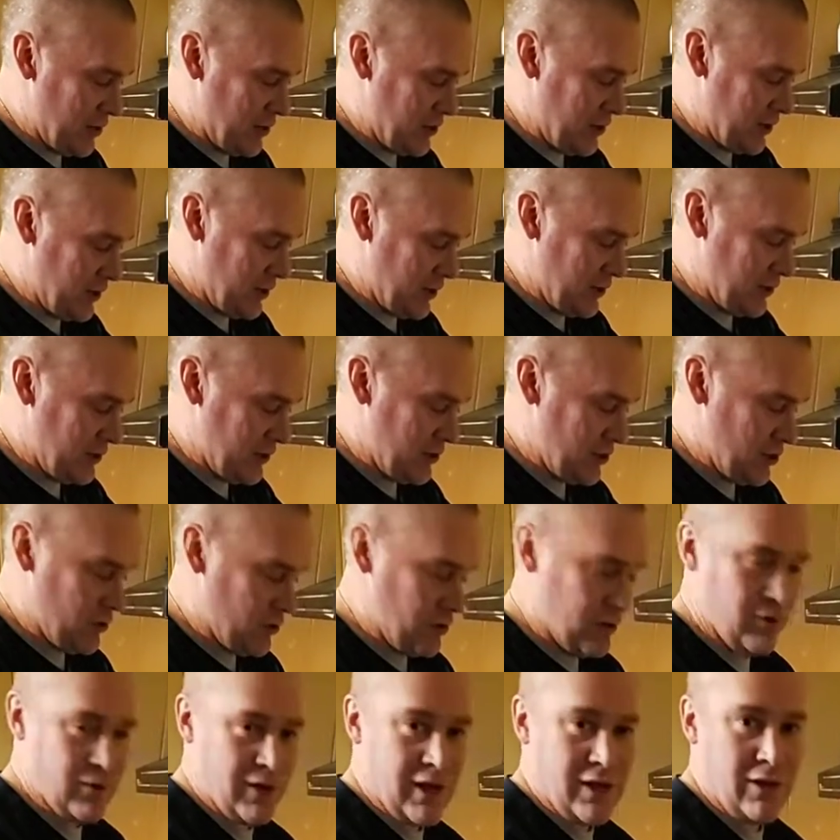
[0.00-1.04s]
cheese. You could
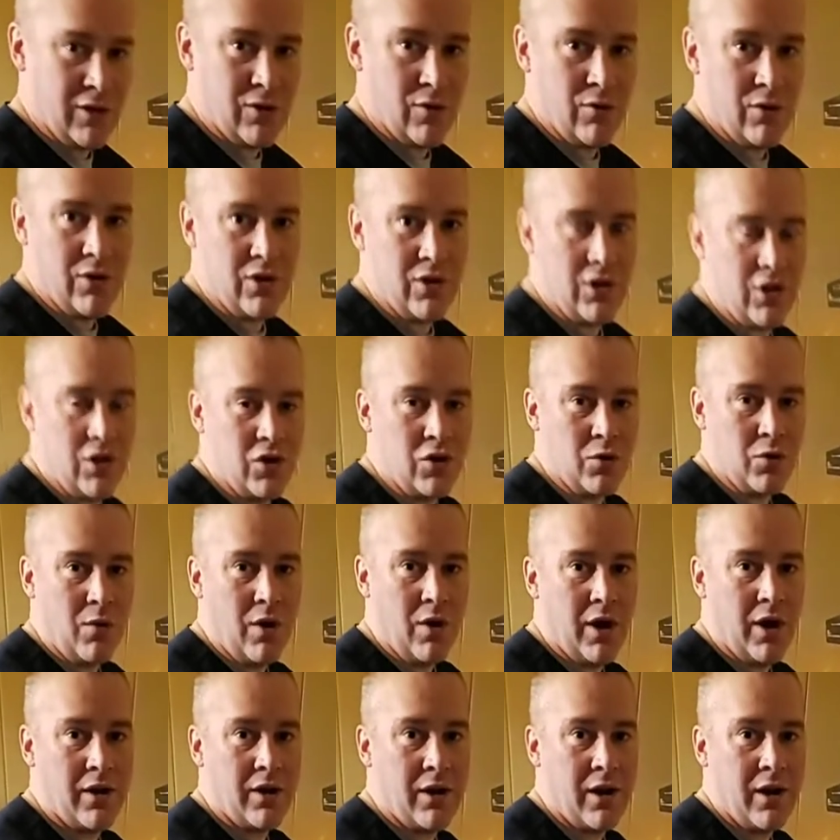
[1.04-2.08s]
use any sort of cheese you
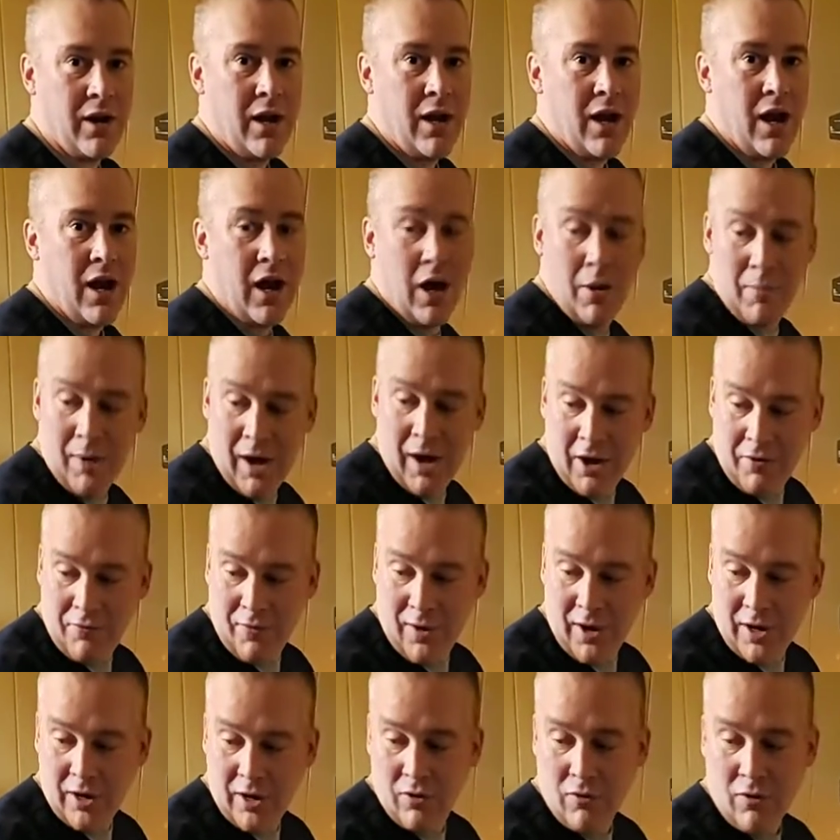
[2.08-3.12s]
want. I
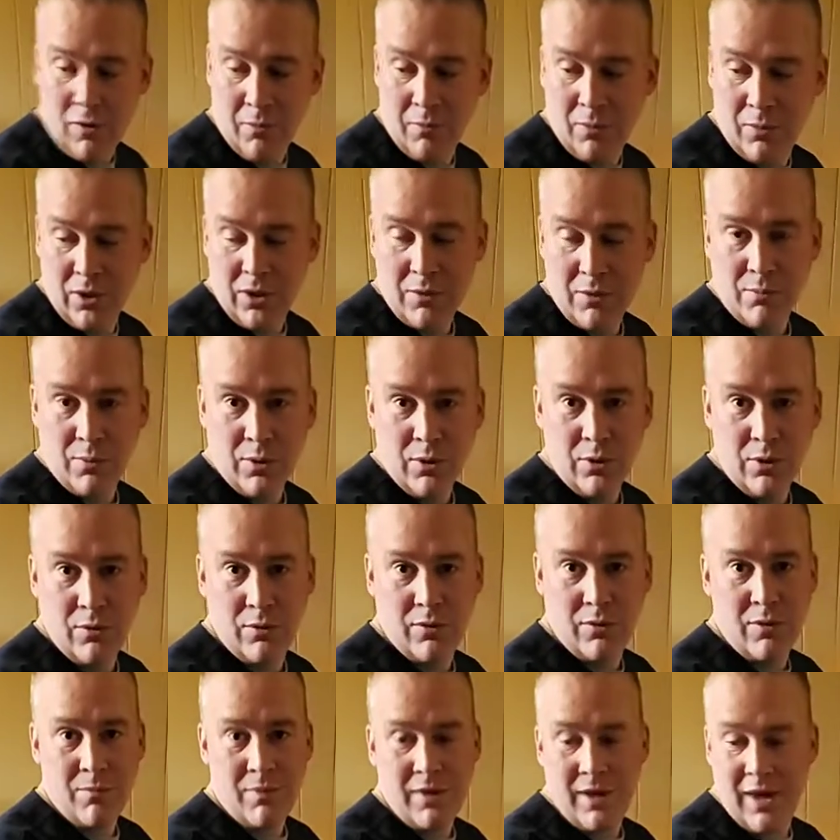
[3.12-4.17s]
find Crumbly Blue to
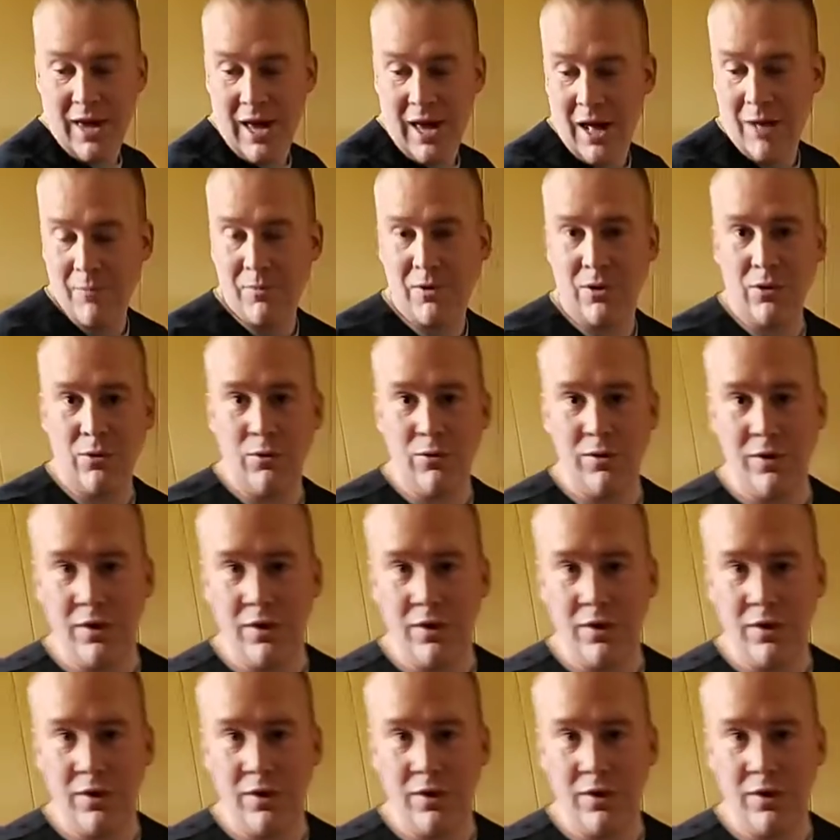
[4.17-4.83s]
be absolutely